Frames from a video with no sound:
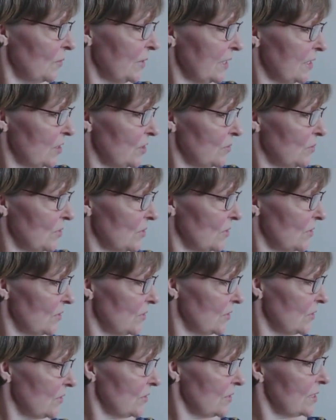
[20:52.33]
which
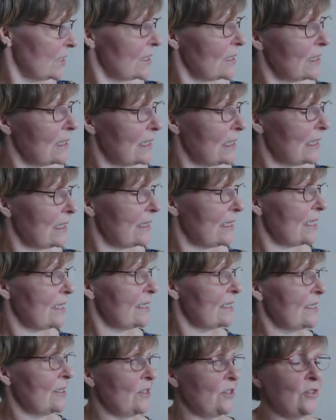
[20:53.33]
was
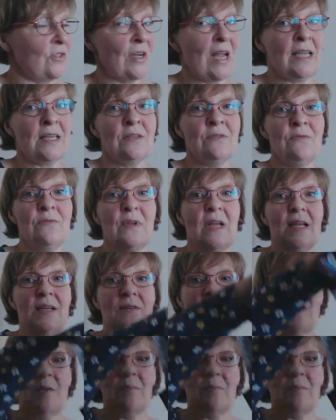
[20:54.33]
this dragonfly